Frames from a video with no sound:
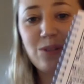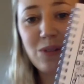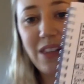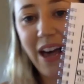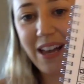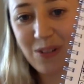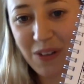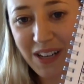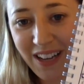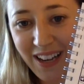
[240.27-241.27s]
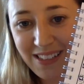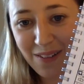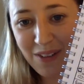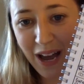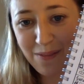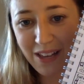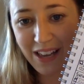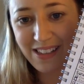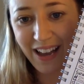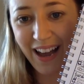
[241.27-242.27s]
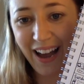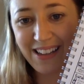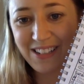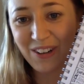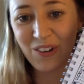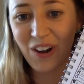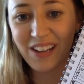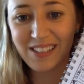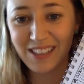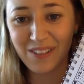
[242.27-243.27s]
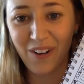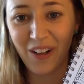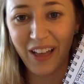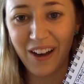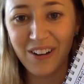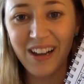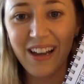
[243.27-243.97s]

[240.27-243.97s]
was last week, sometimes as I start crossing them all out